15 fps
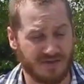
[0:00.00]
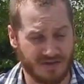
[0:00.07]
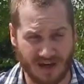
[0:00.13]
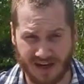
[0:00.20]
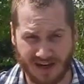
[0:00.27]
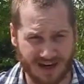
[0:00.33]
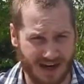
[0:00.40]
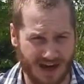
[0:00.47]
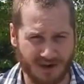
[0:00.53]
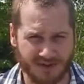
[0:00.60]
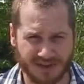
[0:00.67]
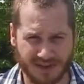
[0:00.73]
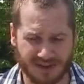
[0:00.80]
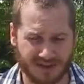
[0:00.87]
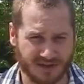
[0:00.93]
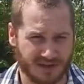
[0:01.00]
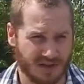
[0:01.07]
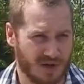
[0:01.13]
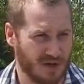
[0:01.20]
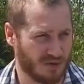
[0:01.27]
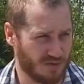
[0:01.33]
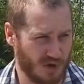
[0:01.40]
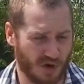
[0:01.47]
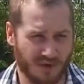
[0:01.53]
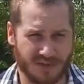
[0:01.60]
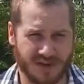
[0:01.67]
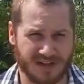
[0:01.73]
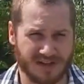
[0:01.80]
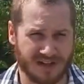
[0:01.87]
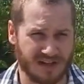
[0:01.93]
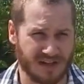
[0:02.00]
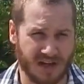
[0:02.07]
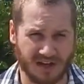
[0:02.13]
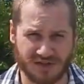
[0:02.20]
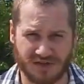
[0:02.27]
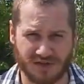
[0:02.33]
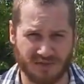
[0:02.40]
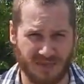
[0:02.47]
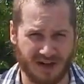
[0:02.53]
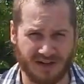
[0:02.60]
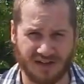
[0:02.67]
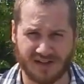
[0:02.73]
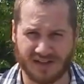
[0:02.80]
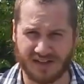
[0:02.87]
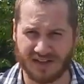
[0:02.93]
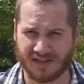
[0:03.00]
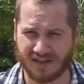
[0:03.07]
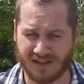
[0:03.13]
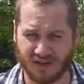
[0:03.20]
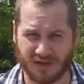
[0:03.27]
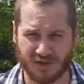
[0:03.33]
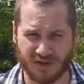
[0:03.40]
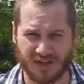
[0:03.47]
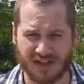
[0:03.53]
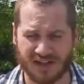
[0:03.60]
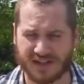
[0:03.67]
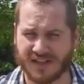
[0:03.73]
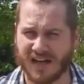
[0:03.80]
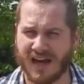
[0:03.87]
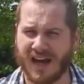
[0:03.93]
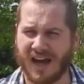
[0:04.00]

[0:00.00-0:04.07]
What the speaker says: they encountered Romans and Samaritans and Greeks